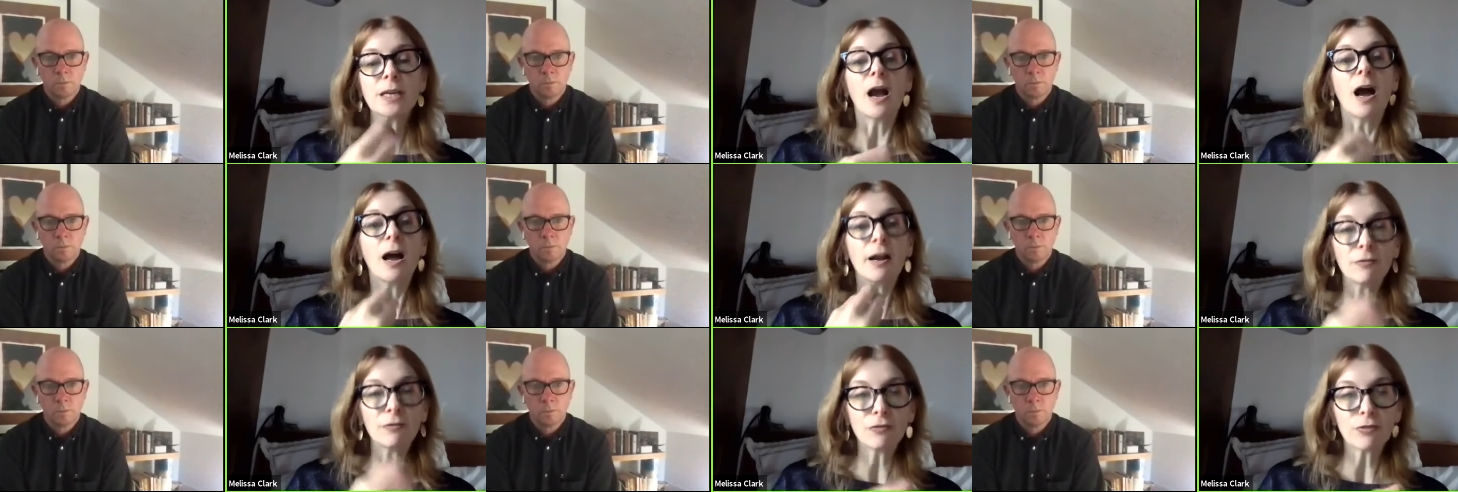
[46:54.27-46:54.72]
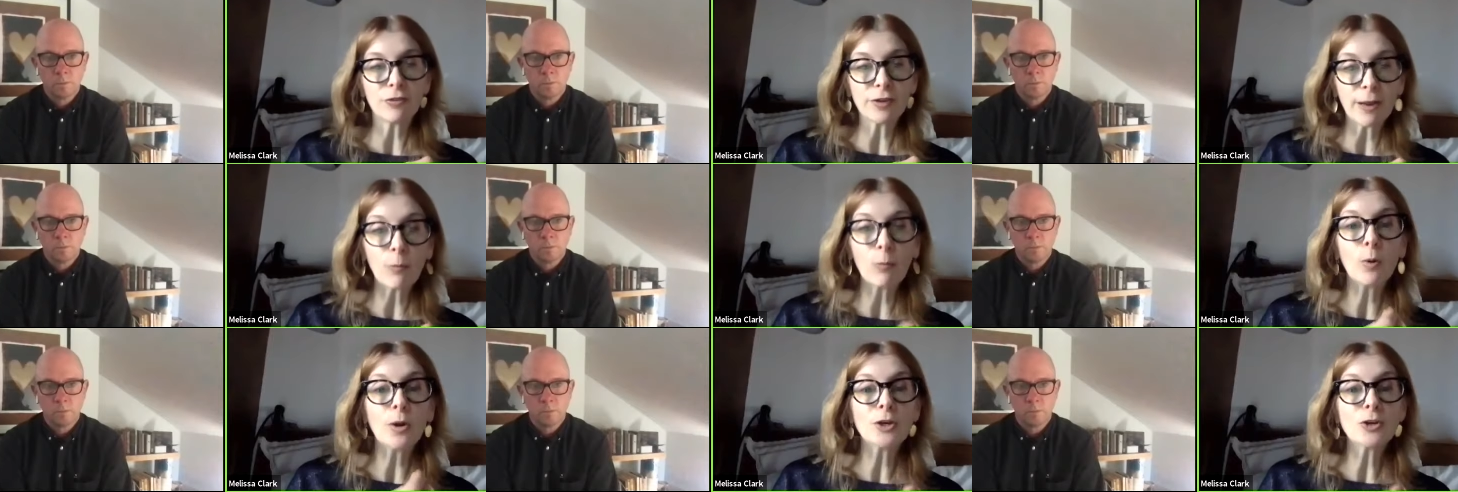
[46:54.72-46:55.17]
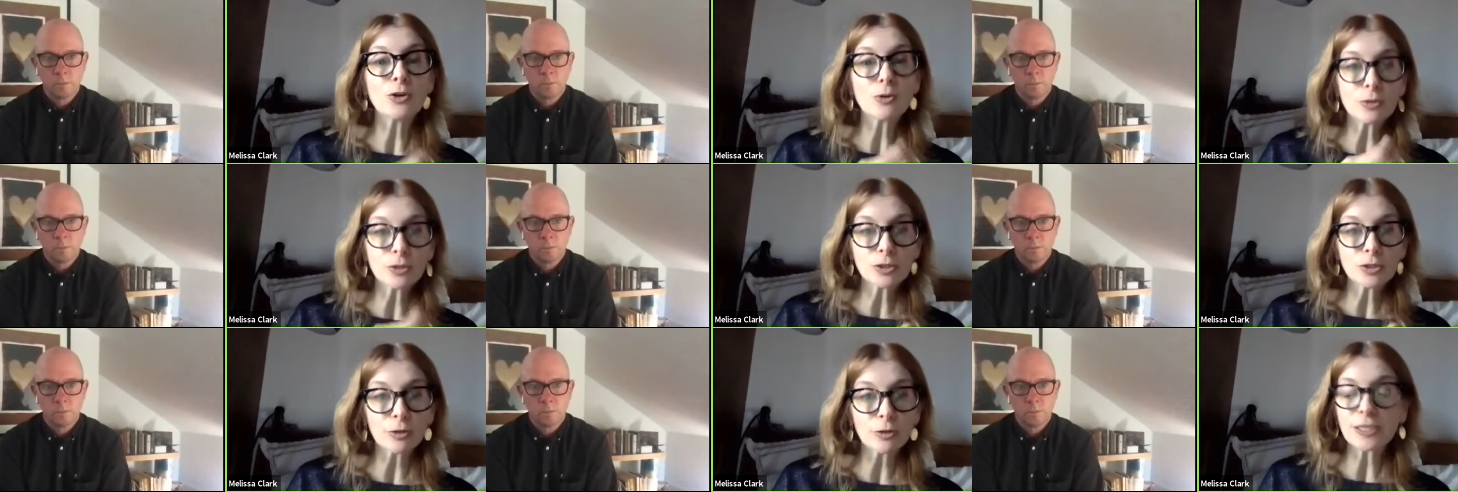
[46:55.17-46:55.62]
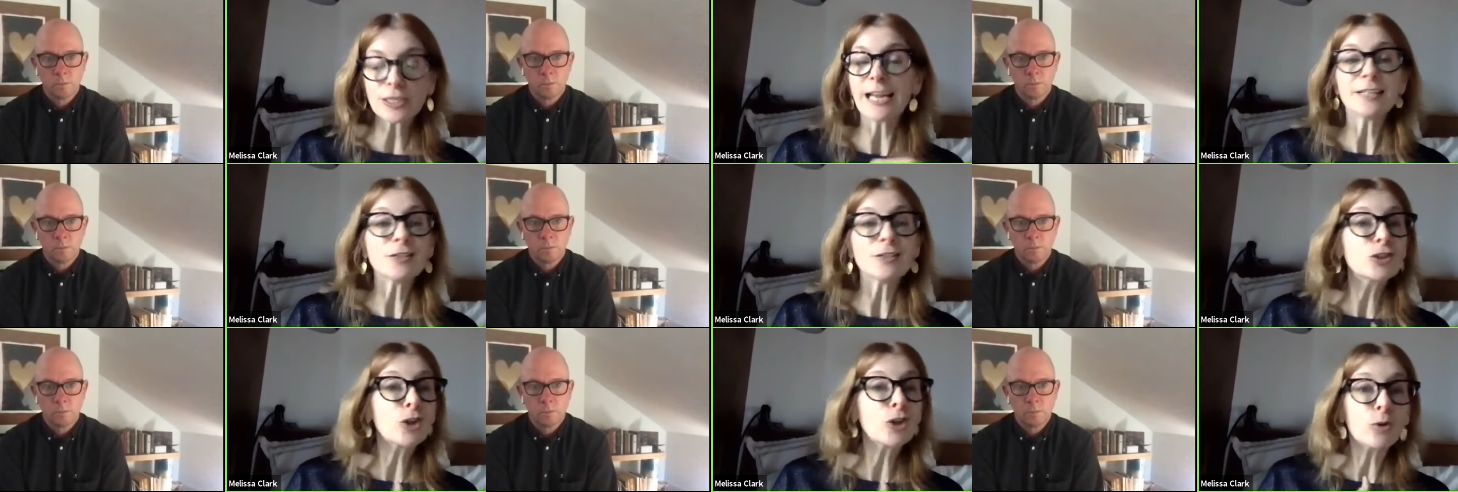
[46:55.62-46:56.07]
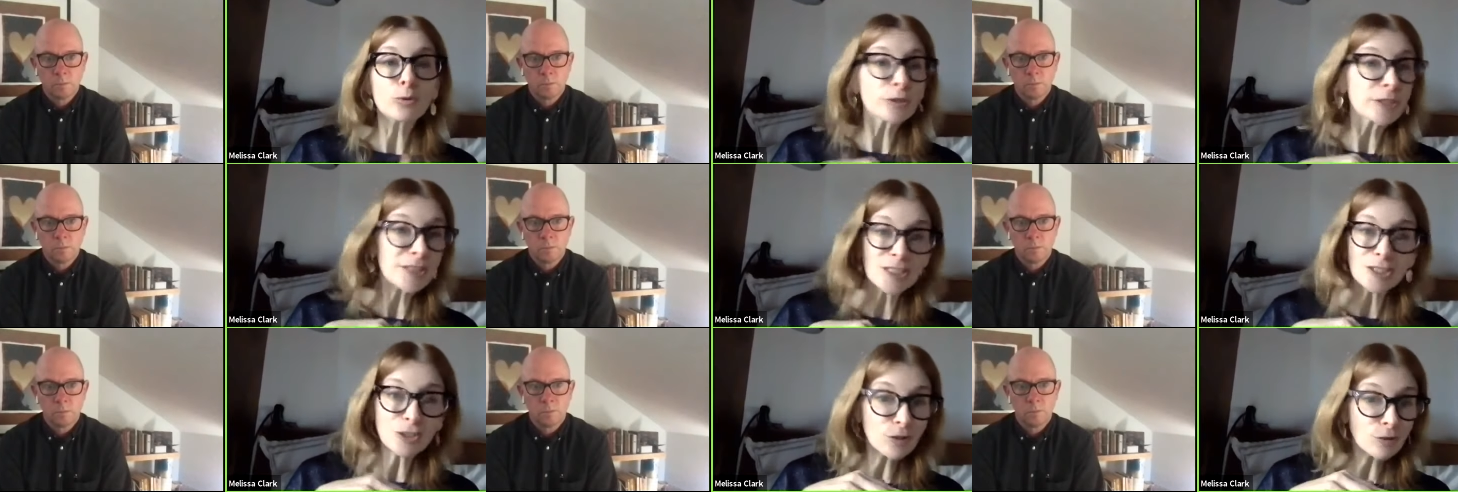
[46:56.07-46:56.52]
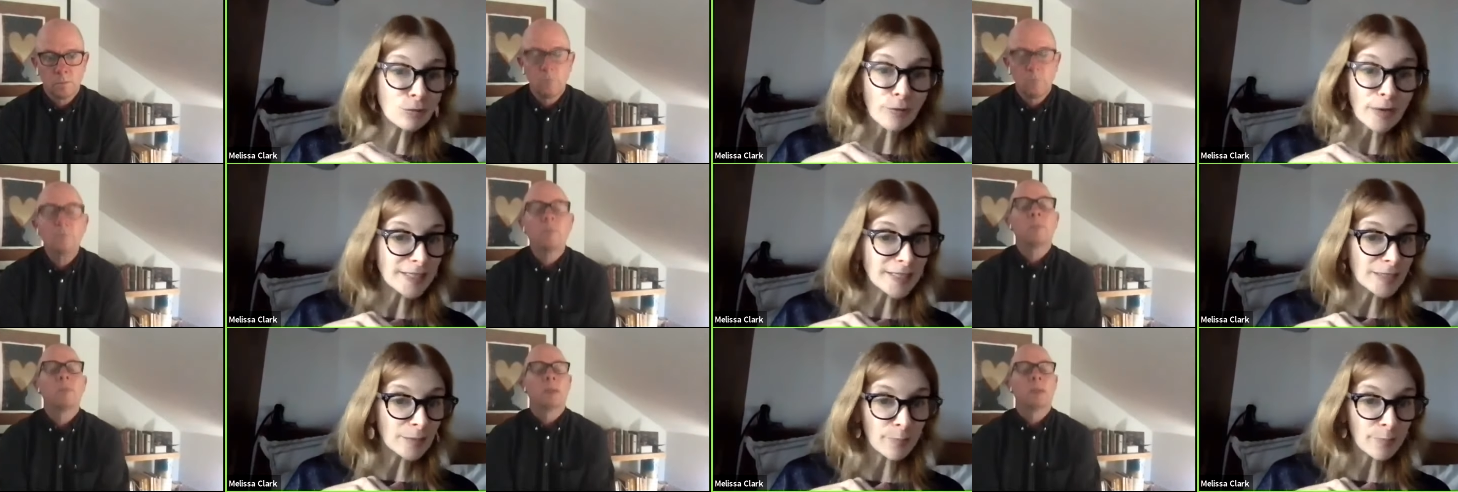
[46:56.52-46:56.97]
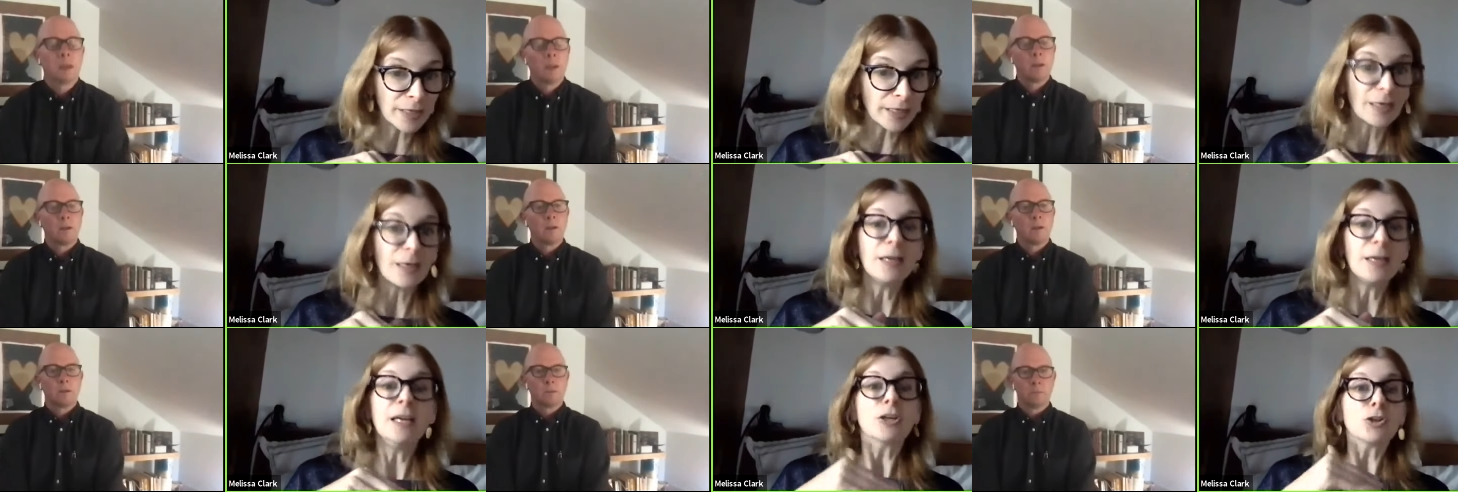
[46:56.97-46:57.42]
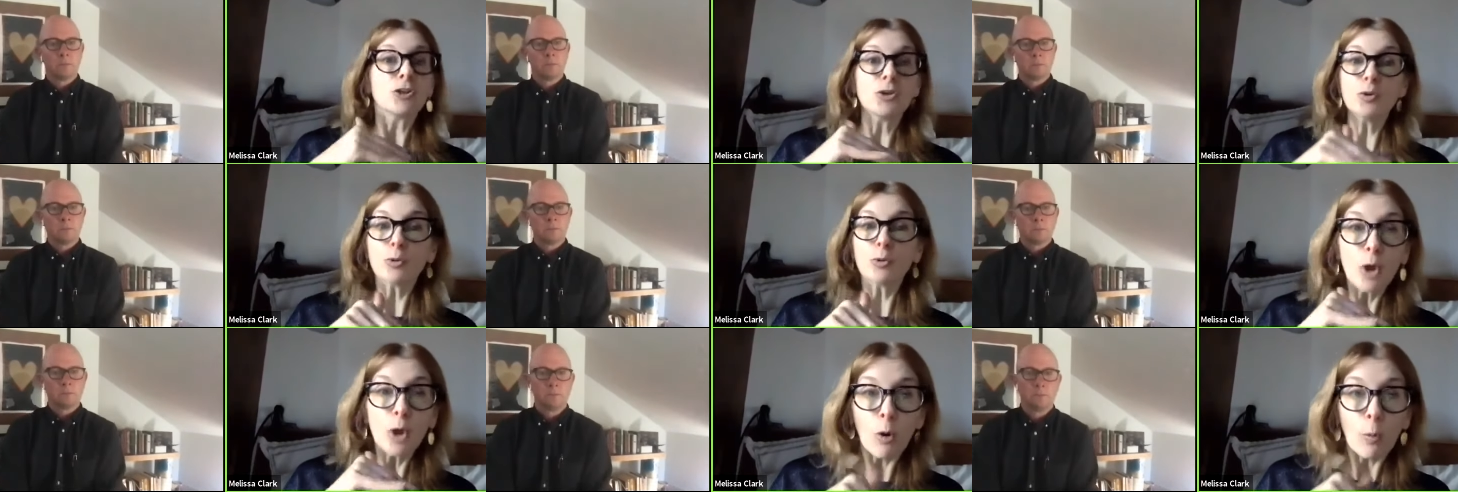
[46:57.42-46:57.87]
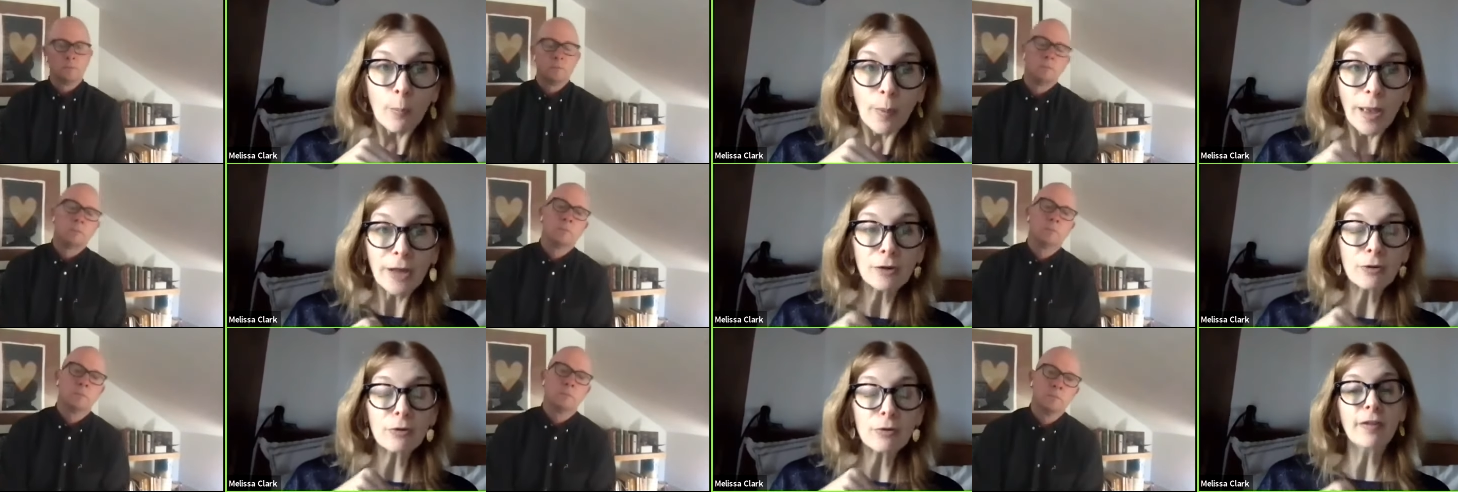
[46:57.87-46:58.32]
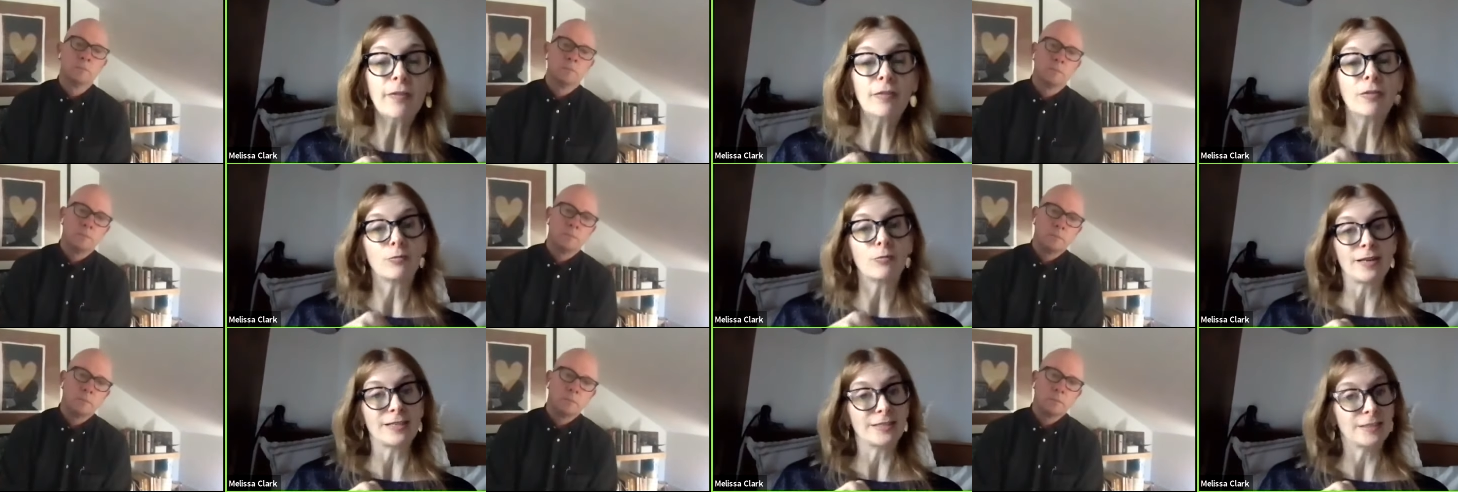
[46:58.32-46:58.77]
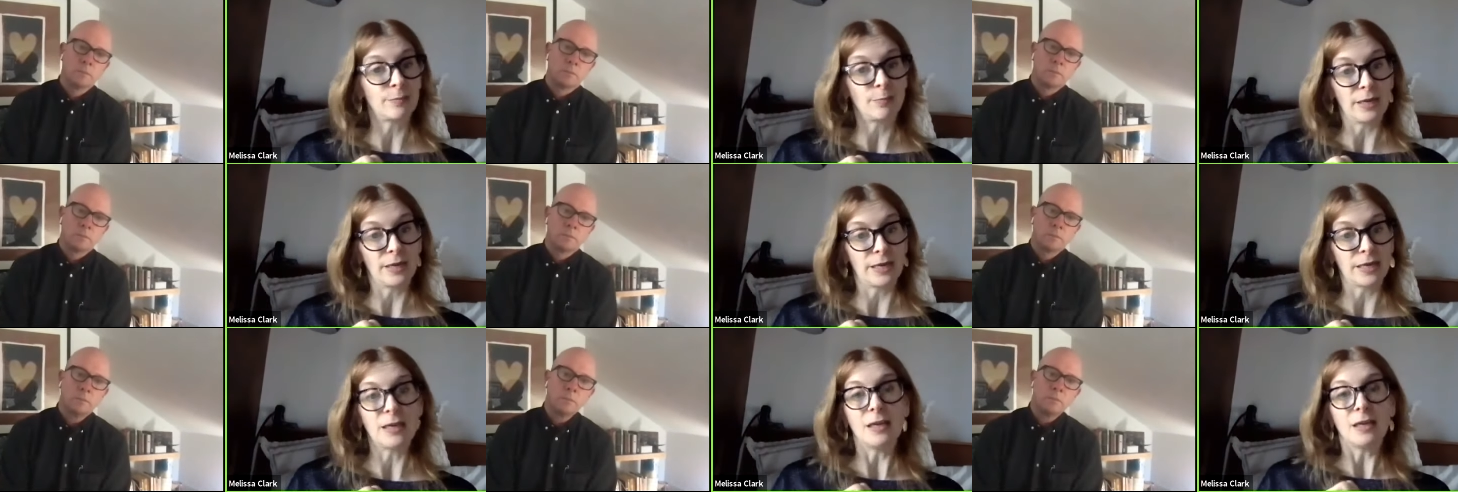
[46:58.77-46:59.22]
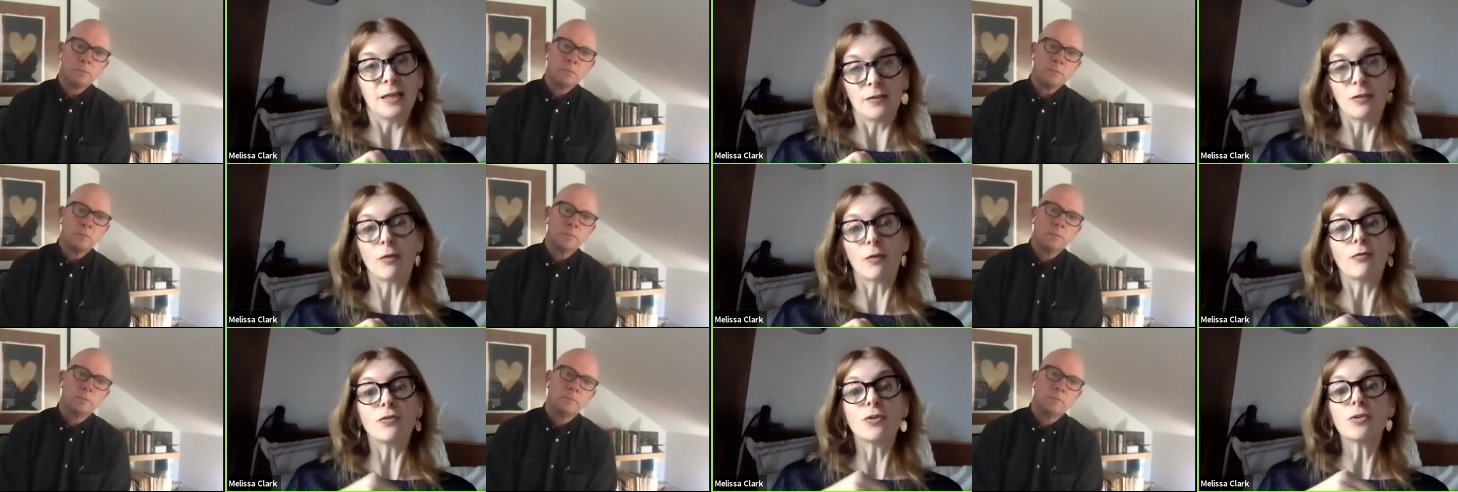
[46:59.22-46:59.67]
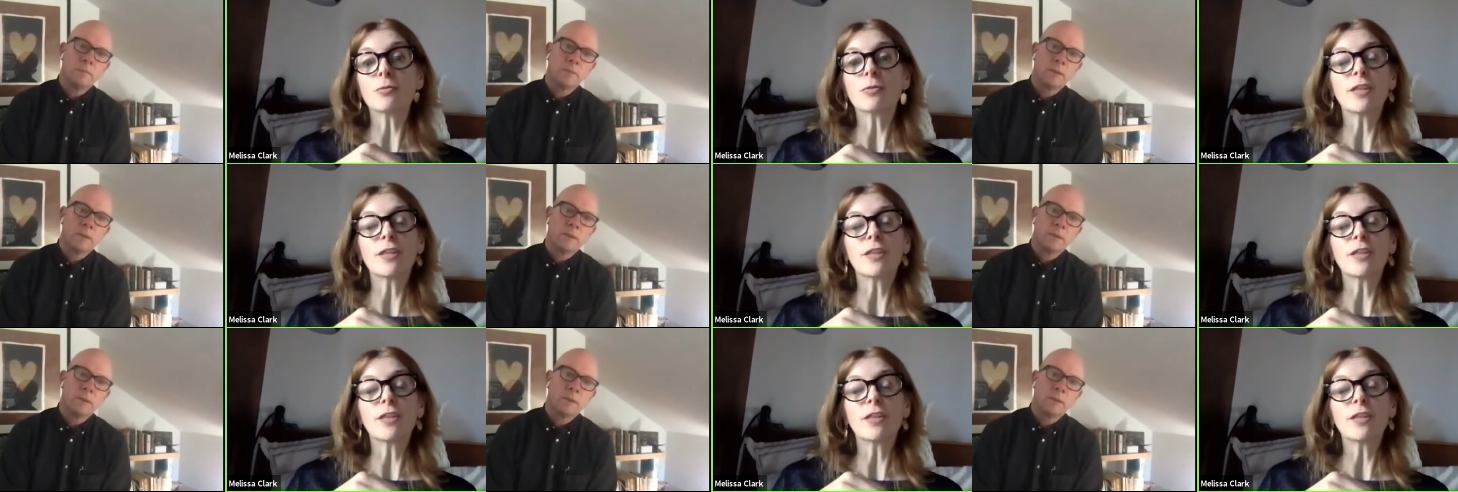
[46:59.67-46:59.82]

Speaker 1: confident when you're salting and don't listen to the recipe you know better than the recipe so if you